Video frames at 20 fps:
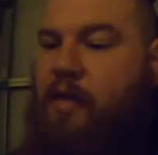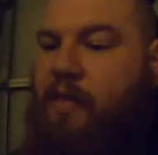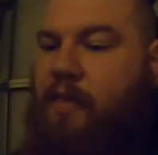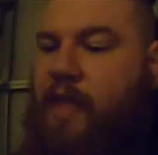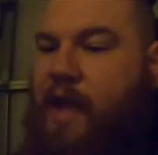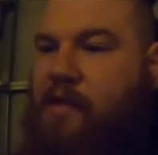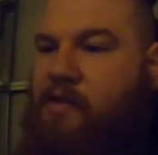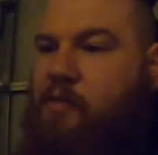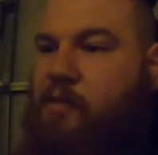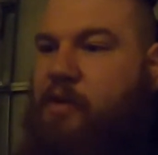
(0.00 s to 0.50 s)

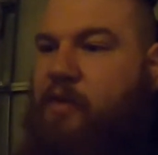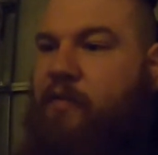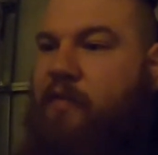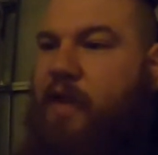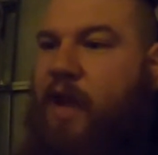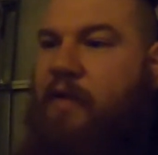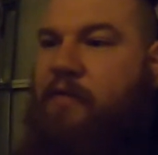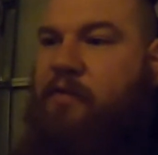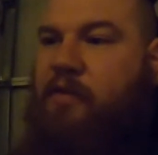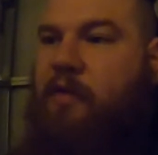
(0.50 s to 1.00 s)
That's one of
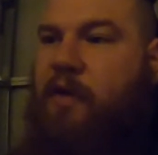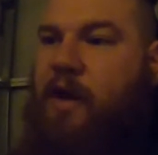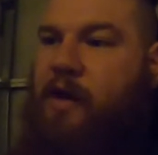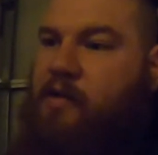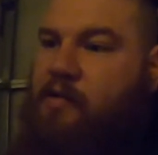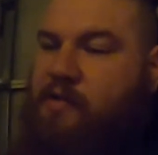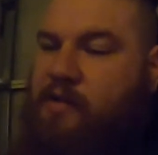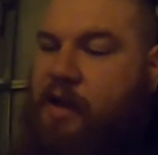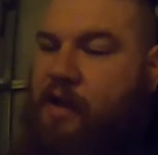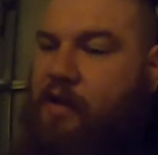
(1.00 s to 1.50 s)
life's
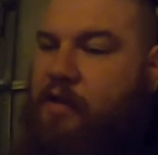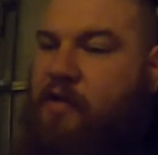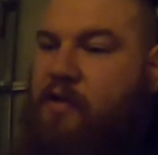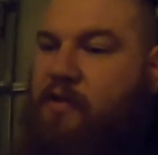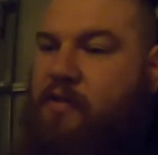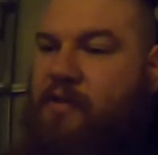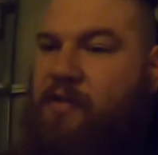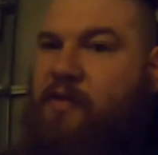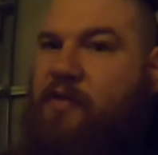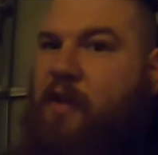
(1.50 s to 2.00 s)
greatest
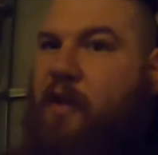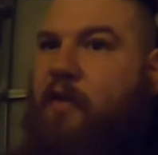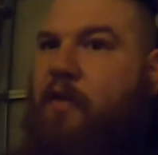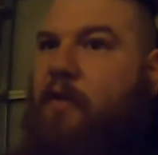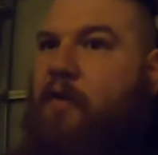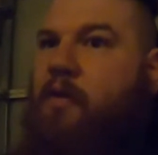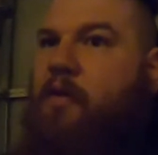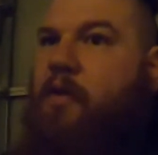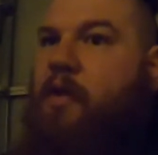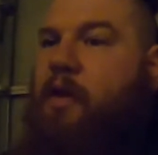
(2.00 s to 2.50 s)
challenges in
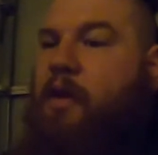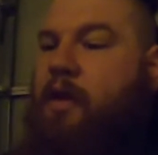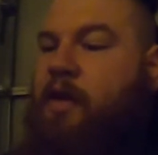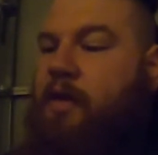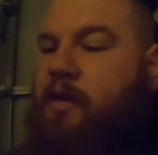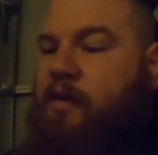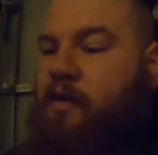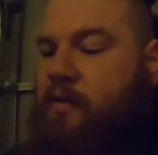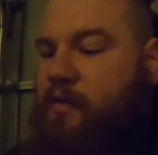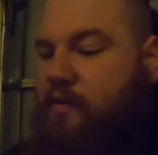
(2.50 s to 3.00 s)
general,
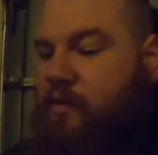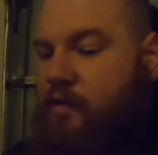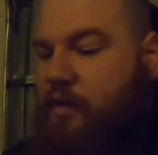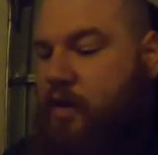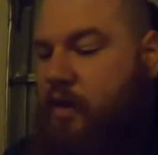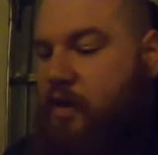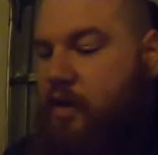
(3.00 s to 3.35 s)
is